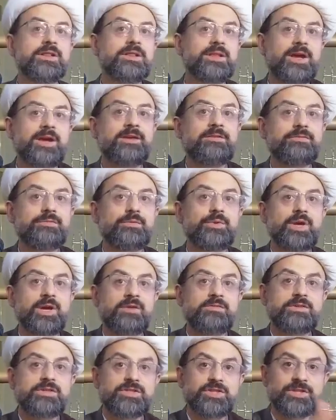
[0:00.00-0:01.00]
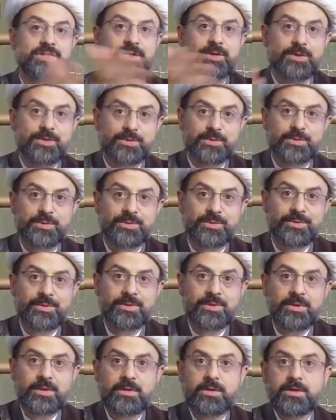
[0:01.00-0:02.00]
life, we have a general rule,
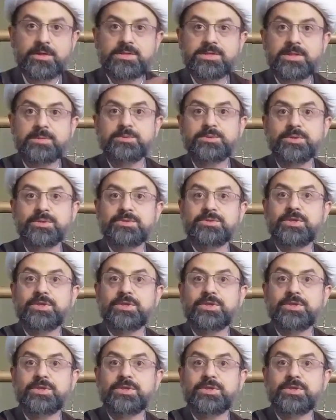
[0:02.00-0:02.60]
exception.